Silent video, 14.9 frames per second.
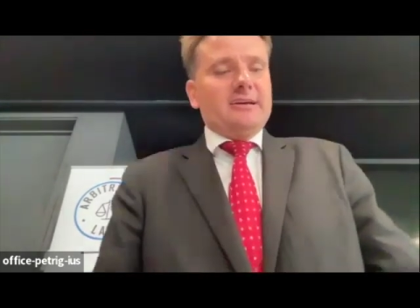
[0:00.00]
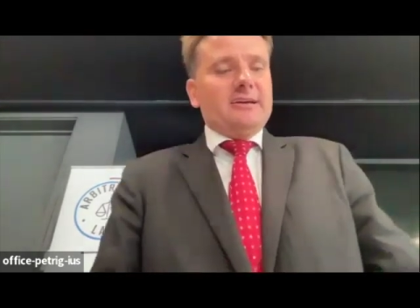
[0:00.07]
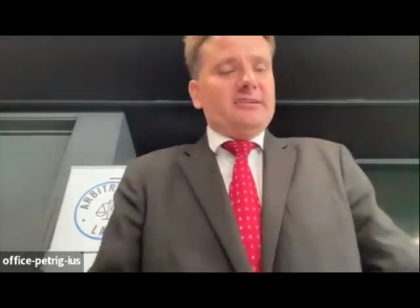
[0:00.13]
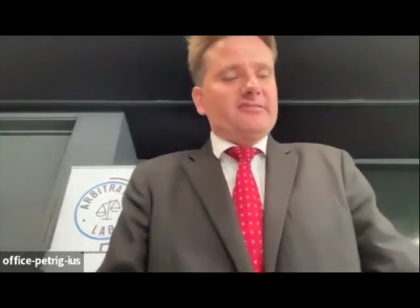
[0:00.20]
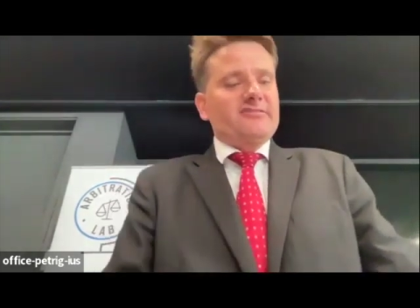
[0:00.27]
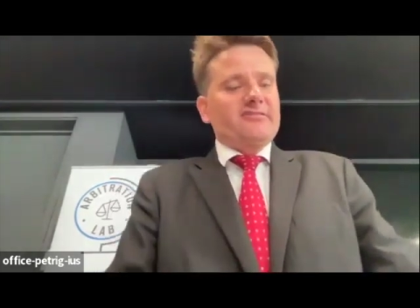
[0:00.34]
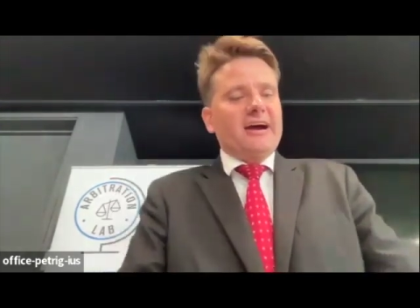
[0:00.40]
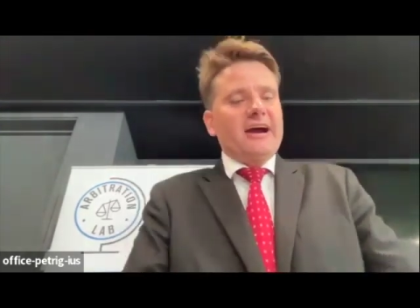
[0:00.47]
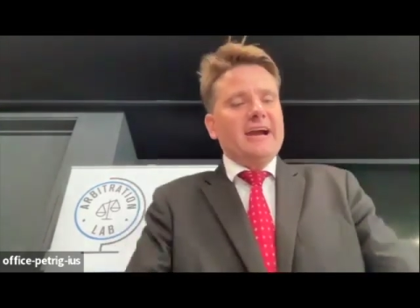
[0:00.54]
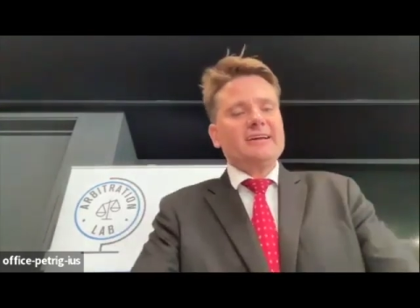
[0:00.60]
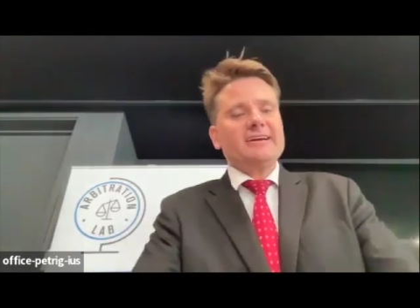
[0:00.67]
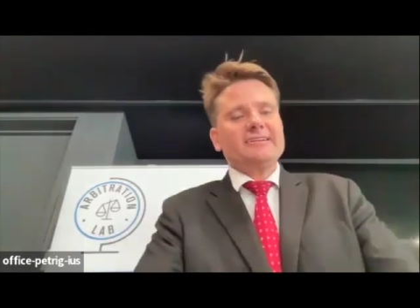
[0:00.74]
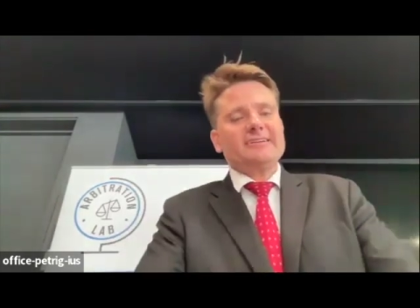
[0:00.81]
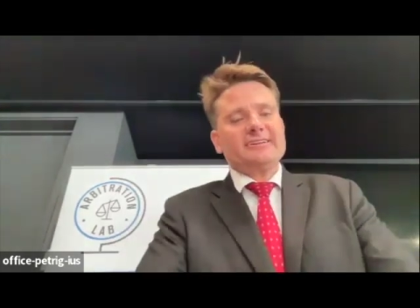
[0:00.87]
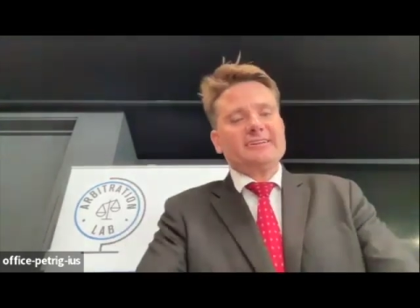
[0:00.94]
China
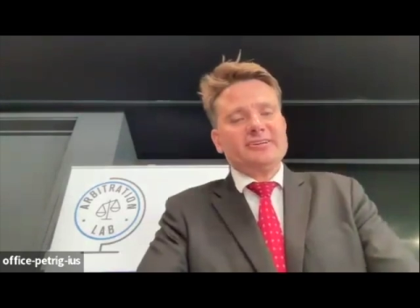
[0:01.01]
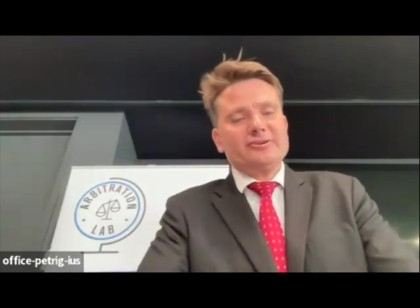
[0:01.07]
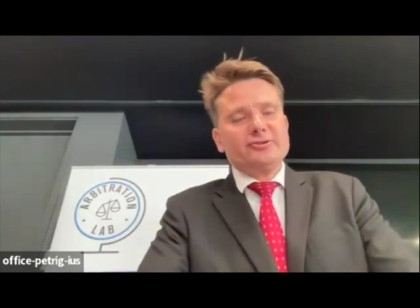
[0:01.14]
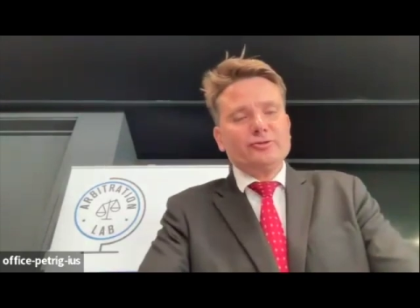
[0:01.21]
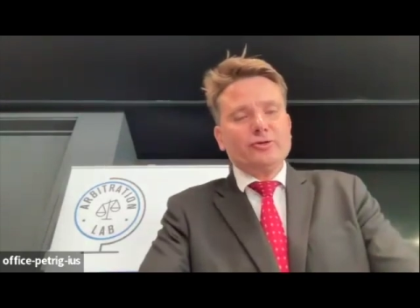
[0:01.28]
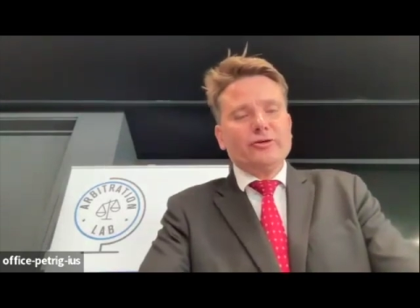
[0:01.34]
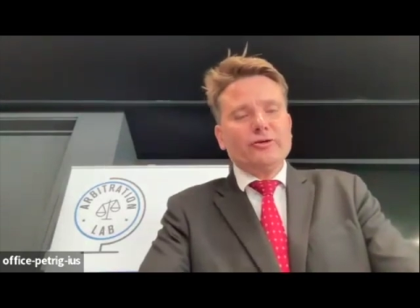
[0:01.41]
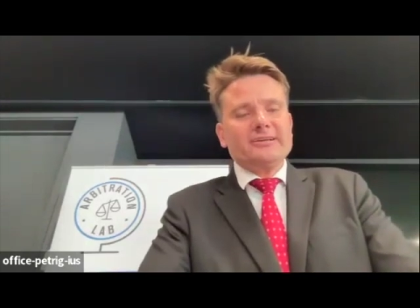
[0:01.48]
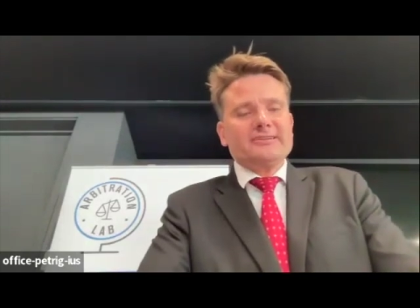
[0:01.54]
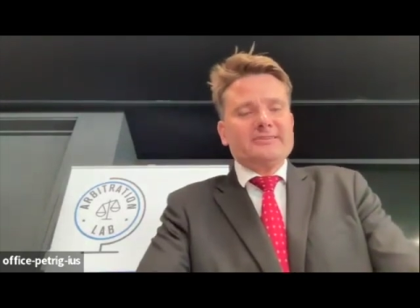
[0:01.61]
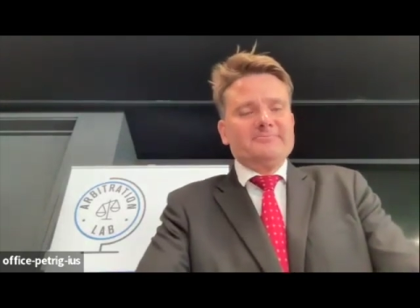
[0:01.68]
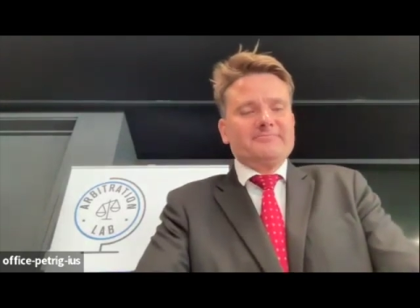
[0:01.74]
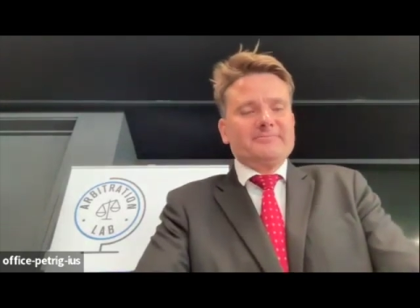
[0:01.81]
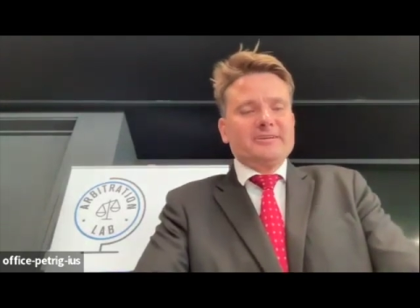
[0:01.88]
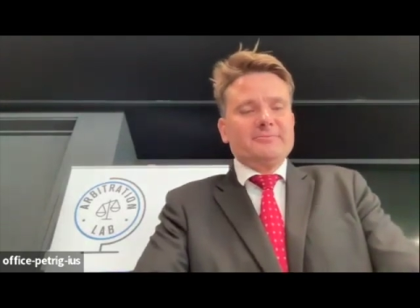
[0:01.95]
then ignored
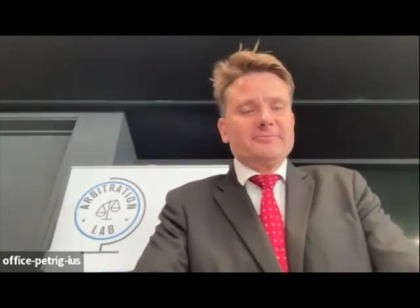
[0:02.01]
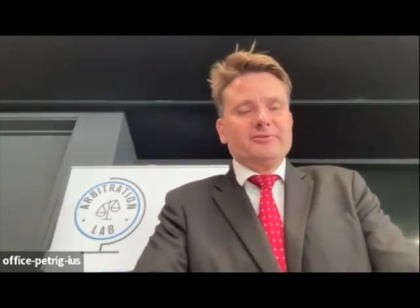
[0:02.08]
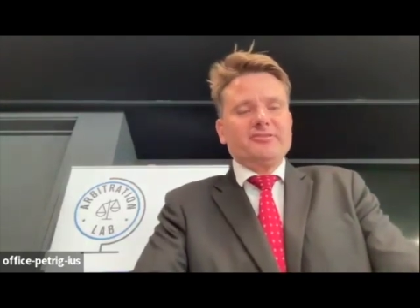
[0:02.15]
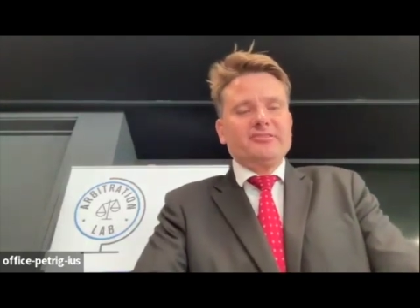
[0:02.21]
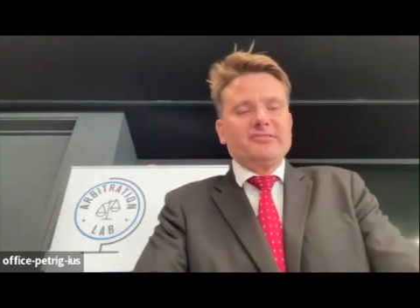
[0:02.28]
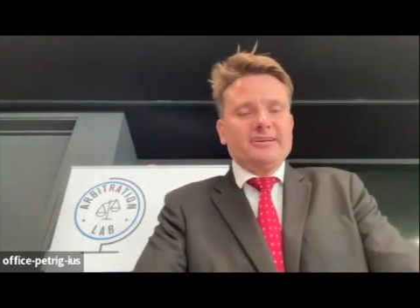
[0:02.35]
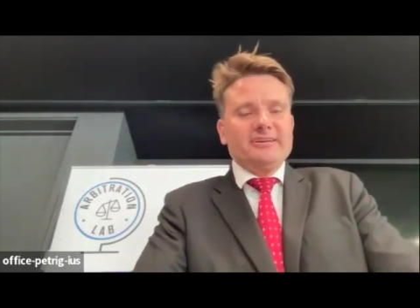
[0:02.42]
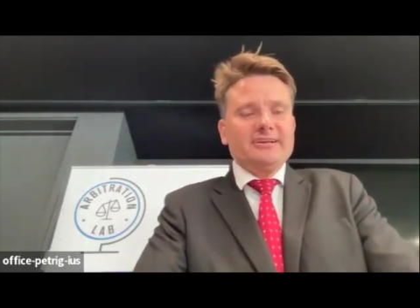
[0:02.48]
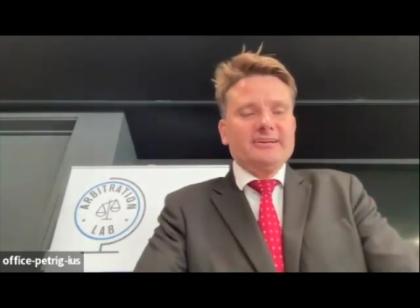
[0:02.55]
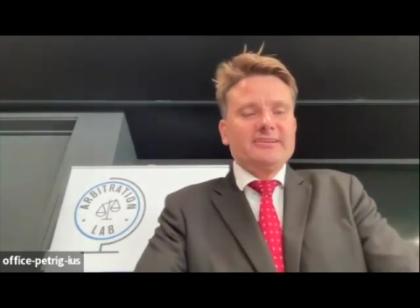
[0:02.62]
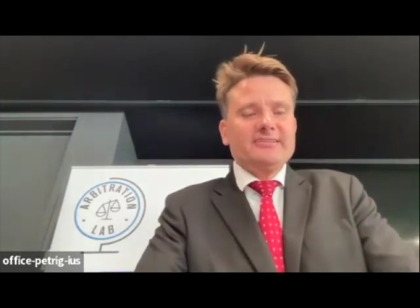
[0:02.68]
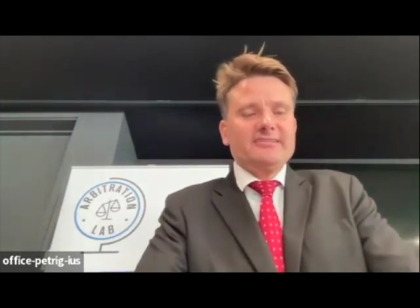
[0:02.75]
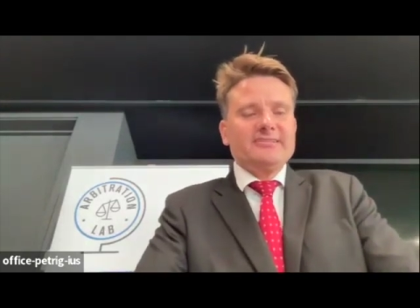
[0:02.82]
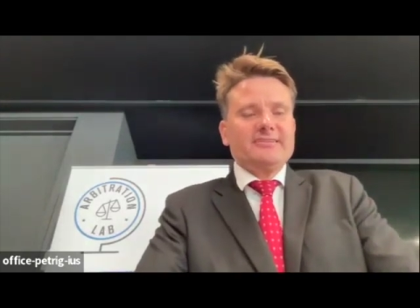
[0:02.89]
the proceedings